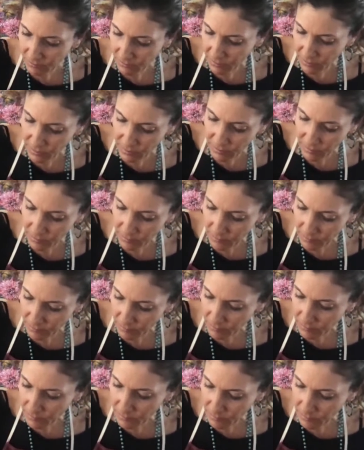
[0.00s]
for
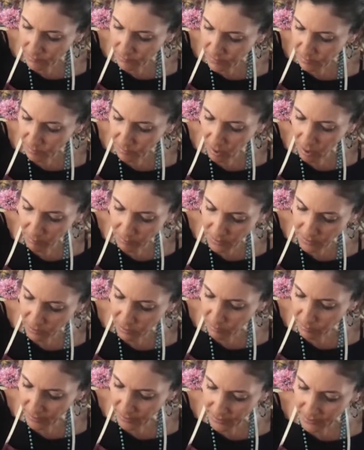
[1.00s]
some
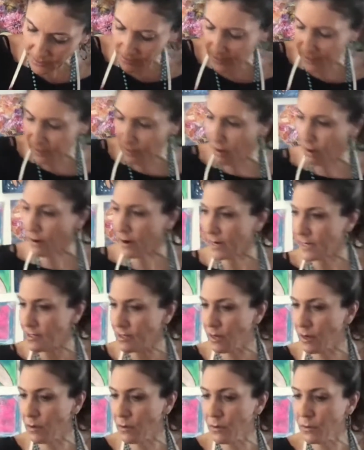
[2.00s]
optical mixing. All right,
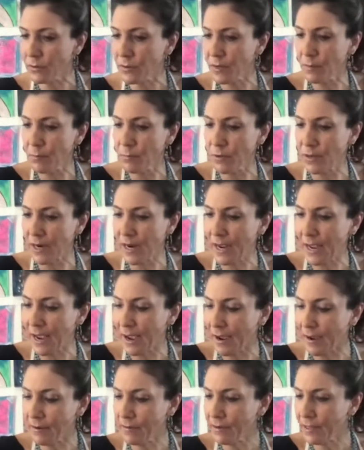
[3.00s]
so I'll hold up what I
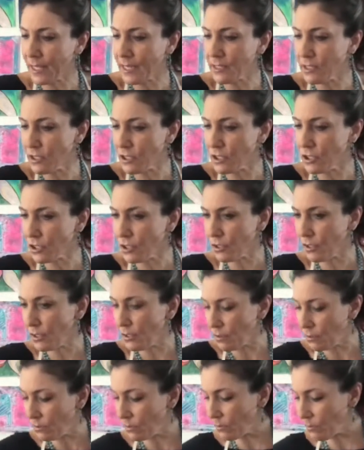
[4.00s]
have. I like to show
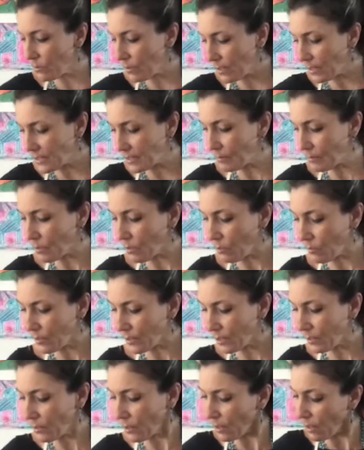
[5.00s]
you as I'm
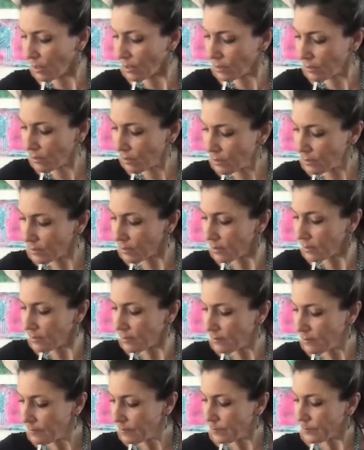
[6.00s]
going along.
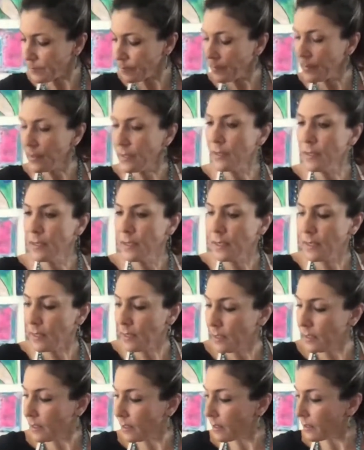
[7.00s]

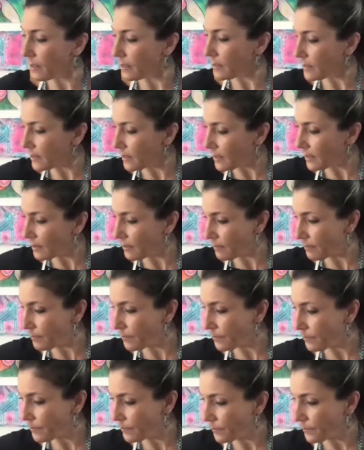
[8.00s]
And
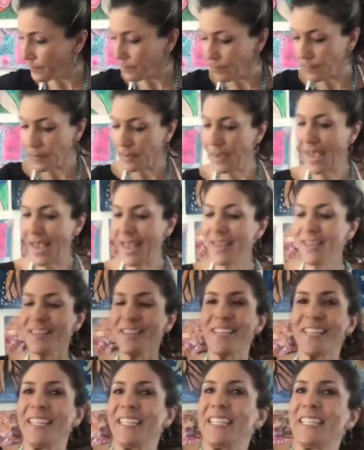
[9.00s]
okay,
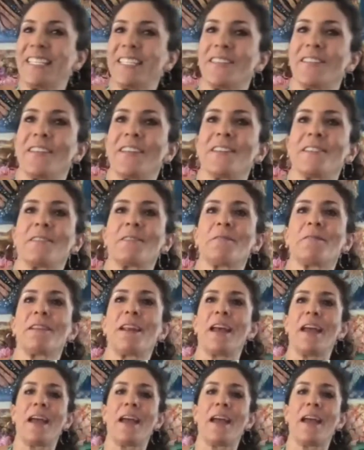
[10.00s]
so here's what I